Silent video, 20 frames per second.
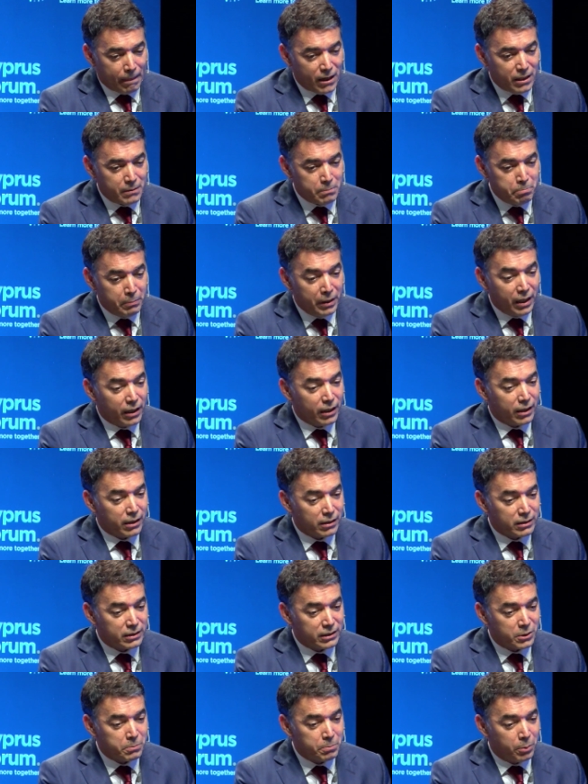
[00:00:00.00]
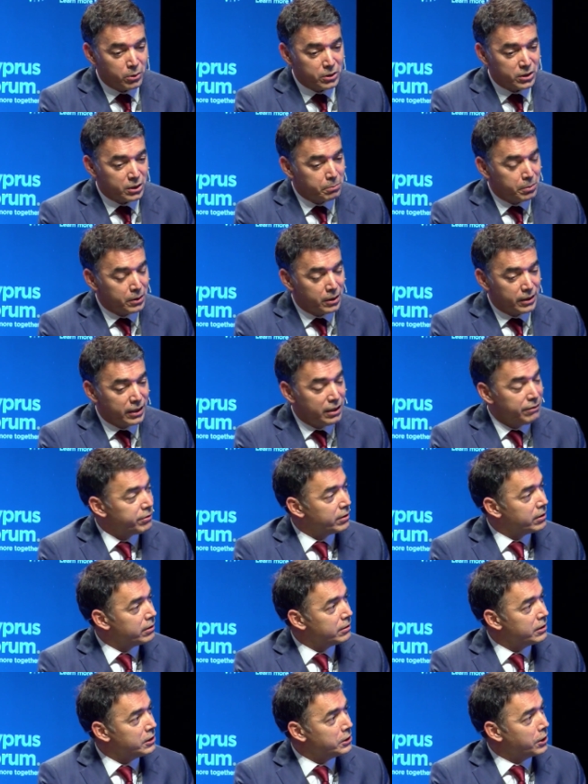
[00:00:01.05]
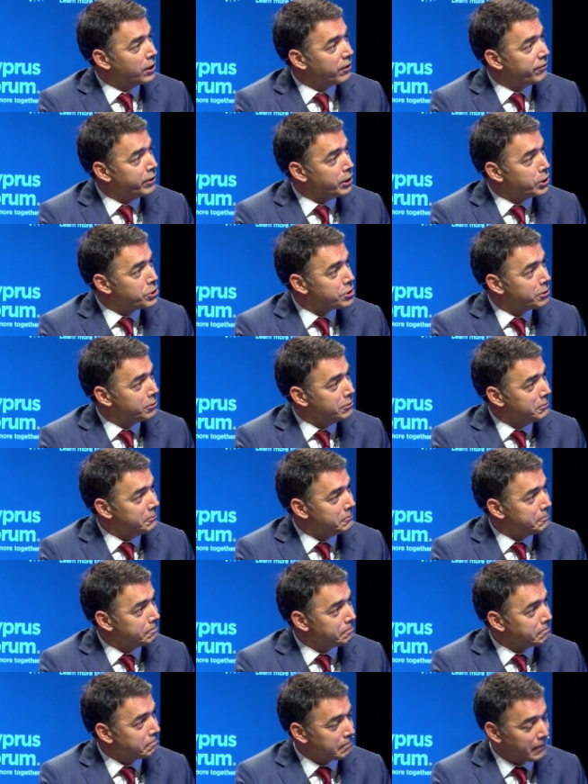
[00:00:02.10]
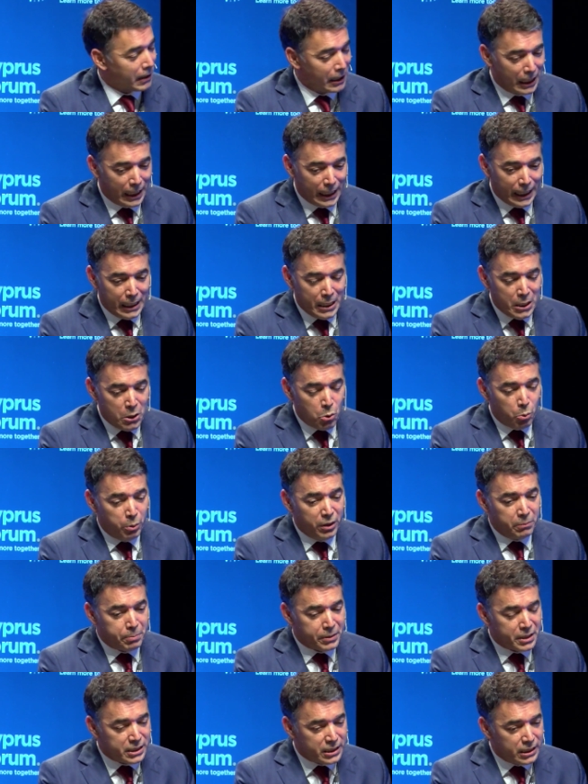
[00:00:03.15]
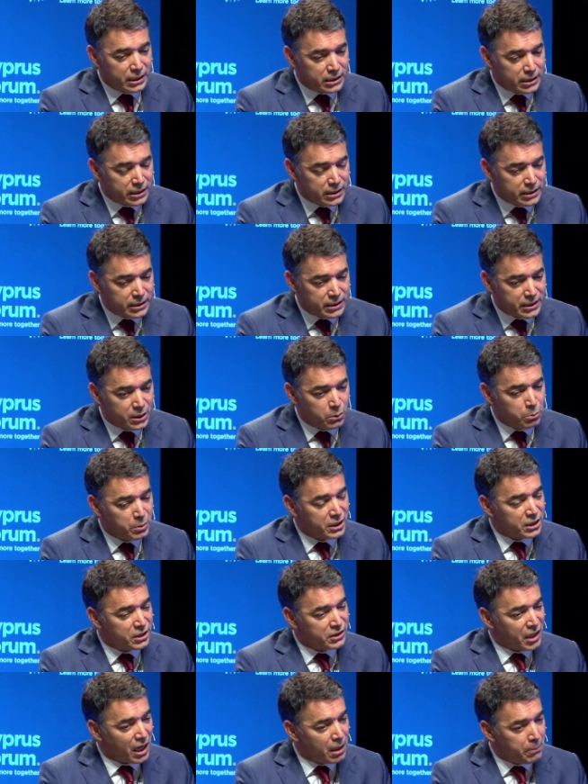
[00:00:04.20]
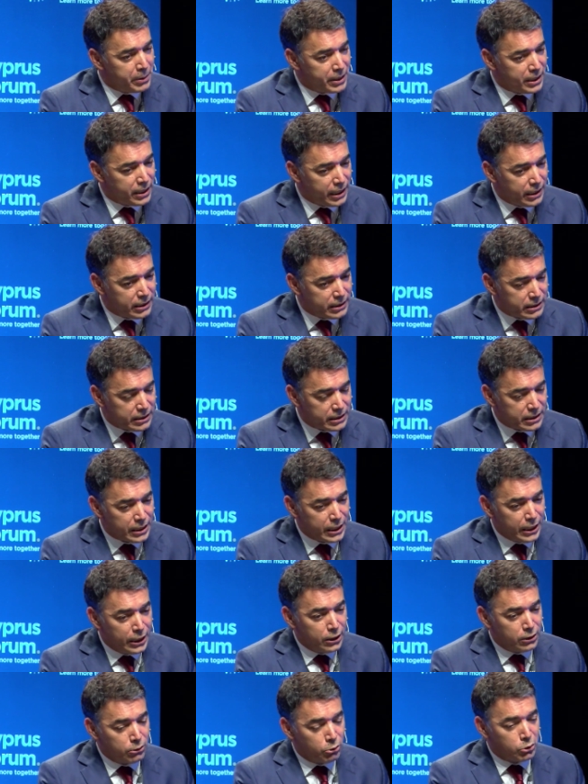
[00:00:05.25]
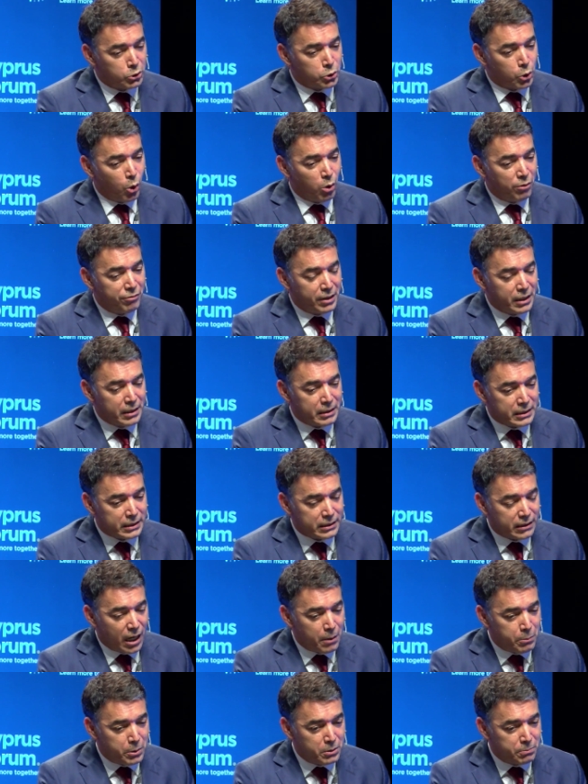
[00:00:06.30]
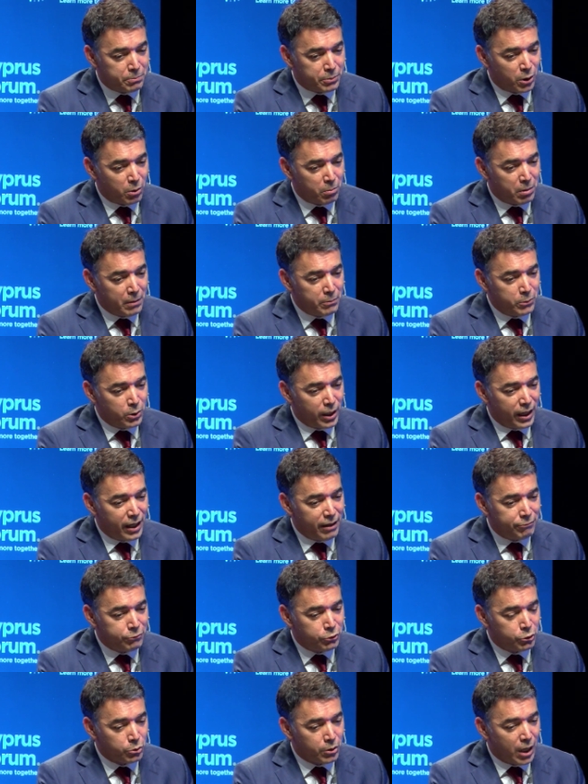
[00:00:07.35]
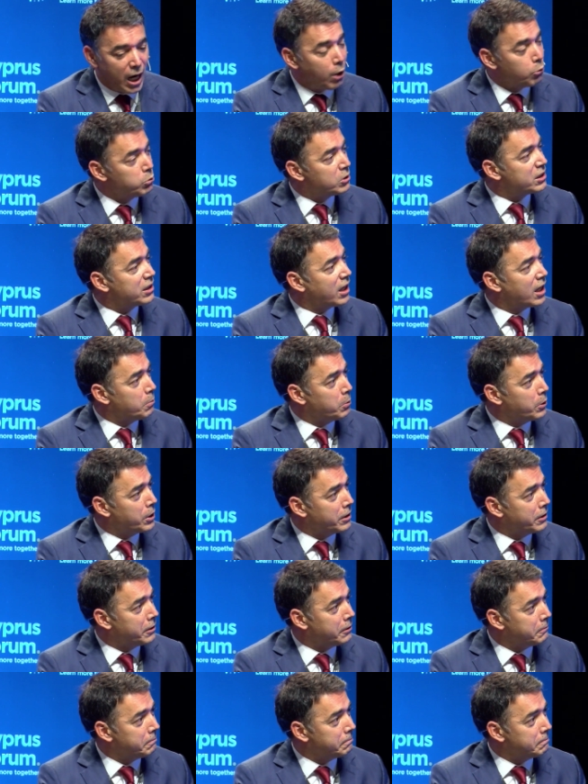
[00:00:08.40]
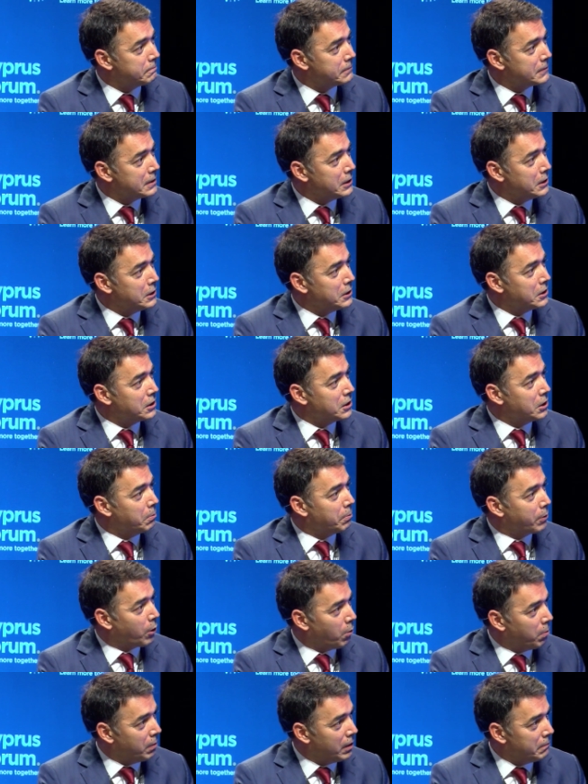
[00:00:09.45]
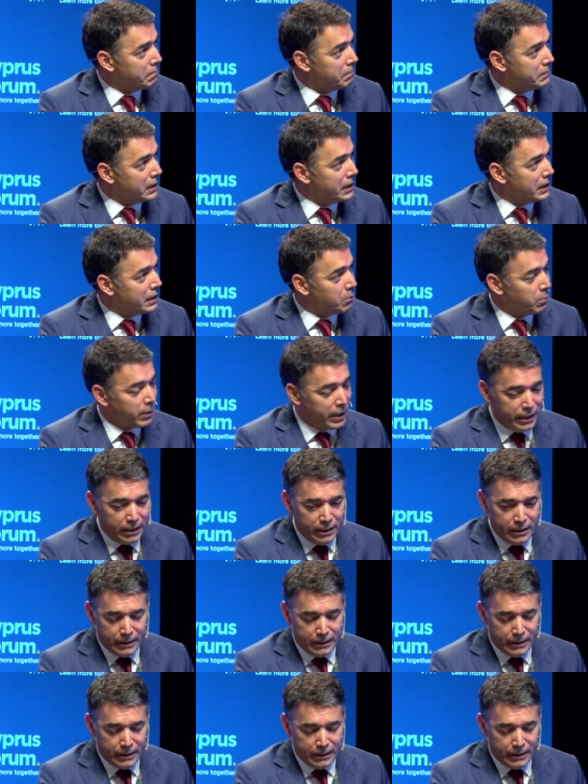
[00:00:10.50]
miracles are possible even in our region, with persistency, with stubbornness. To solve a stubborn problem, you have to out-stubborn the problem in a way.